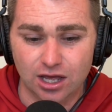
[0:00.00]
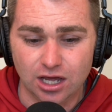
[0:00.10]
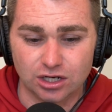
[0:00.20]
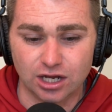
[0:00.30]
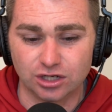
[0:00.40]

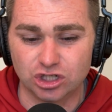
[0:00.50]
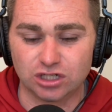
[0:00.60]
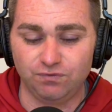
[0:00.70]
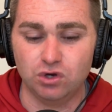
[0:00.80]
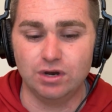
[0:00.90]
just
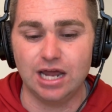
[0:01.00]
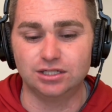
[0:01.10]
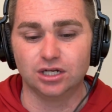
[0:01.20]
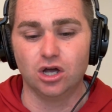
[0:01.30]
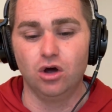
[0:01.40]
a few
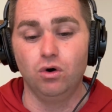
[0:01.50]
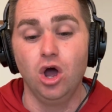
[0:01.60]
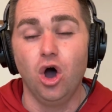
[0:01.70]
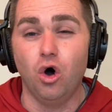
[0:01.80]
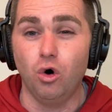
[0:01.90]
days ago.
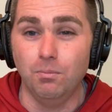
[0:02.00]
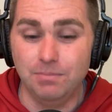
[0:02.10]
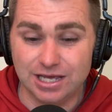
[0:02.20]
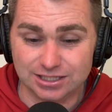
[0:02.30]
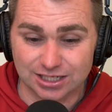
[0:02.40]
Ole
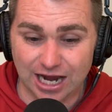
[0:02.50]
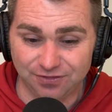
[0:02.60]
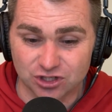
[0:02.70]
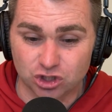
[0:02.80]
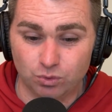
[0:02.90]
Miss got
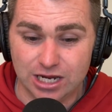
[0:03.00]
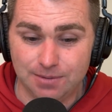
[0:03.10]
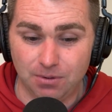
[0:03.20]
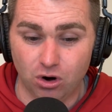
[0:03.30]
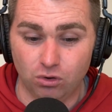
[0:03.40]
the
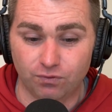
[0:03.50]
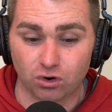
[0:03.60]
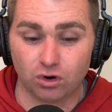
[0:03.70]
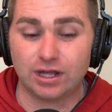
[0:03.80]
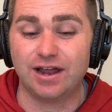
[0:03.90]
sweep
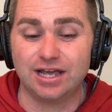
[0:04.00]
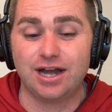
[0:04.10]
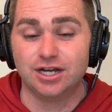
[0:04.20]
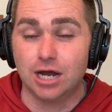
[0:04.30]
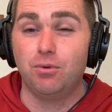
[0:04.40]
over, got
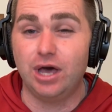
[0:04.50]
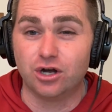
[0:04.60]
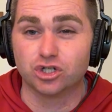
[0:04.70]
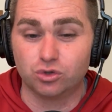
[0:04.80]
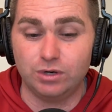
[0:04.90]
a
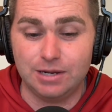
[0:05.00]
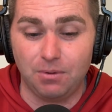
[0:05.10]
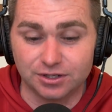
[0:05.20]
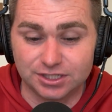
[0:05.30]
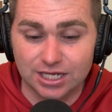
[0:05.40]
doubleheader sweep
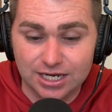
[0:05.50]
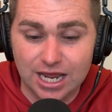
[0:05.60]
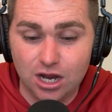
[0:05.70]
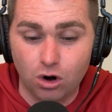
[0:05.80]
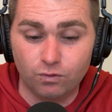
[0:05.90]
on
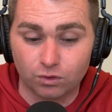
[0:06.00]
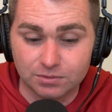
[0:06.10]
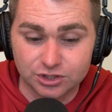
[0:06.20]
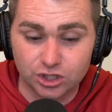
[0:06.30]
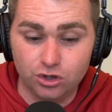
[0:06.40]
Sunday over
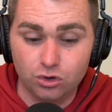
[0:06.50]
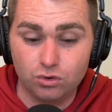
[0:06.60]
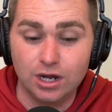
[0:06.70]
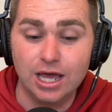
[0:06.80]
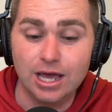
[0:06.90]

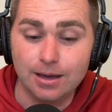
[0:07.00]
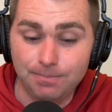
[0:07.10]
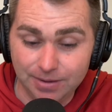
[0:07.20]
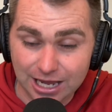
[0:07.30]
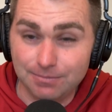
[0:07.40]
Mizzou.
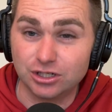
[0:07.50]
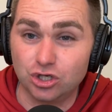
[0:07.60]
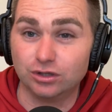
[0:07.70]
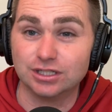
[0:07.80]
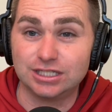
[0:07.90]
Bama
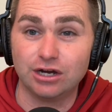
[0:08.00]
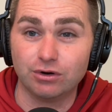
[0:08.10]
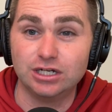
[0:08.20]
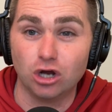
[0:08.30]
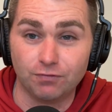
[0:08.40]
took the
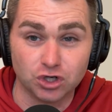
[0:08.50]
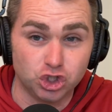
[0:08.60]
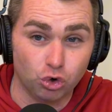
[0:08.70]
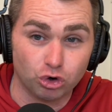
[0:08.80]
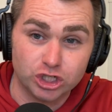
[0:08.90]
series over
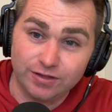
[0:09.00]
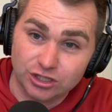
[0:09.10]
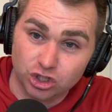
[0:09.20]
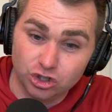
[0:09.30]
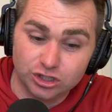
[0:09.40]
Georgia.
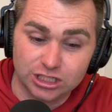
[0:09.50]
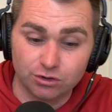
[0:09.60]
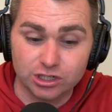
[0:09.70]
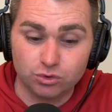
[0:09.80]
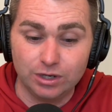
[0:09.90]
That's a good
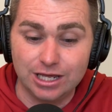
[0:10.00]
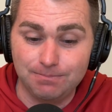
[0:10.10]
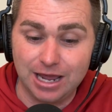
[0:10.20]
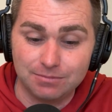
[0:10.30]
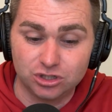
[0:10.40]
series win.
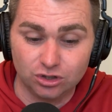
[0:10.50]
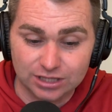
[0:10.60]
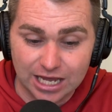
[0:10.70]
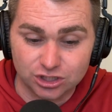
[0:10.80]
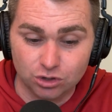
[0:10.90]
Bama took
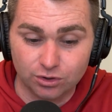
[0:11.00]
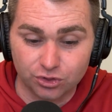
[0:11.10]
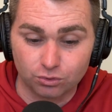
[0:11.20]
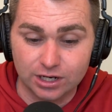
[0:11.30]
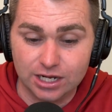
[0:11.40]
that
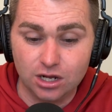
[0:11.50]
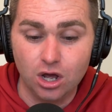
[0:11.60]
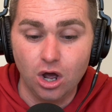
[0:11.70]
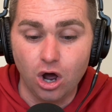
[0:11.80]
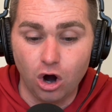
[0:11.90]
2-3
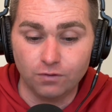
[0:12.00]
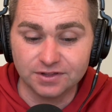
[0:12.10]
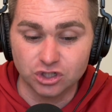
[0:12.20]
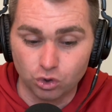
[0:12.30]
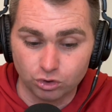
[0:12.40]
over
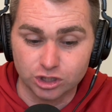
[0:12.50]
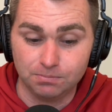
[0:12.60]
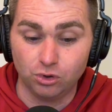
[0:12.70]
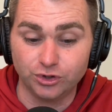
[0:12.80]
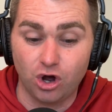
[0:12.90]
the Georgia
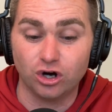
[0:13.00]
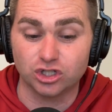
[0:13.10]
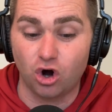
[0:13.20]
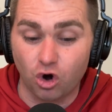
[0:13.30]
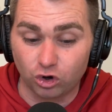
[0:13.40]
Bulldogs.
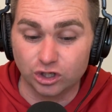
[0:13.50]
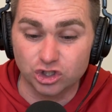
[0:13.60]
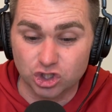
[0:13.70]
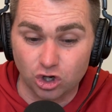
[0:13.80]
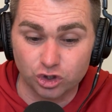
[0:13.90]

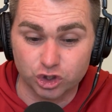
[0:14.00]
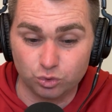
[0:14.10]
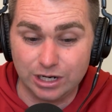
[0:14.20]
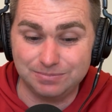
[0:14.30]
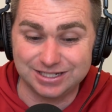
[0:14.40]
Arkansas
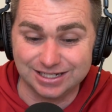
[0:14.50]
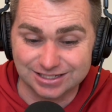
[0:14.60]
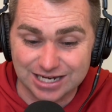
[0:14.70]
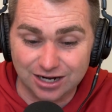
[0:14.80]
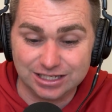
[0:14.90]
sweeps
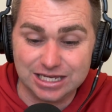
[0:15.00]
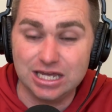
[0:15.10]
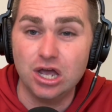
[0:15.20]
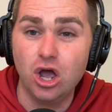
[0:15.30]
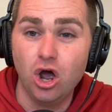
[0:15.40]

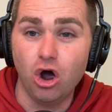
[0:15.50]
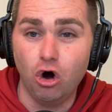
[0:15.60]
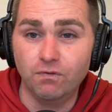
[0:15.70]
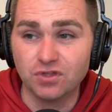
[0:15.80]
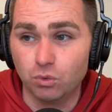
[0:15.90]
Kentucky
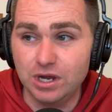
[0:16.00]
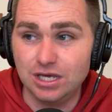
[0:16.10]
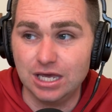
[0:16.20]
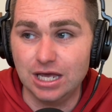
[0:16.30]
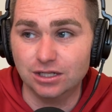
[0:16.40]
over the
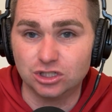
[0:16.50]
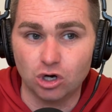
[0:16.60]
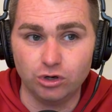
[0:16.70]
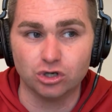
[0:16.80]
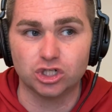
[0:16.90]
weekend.
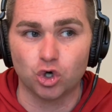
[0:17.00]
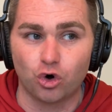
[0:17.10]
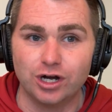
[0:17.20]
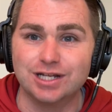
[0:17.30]
So you're starting to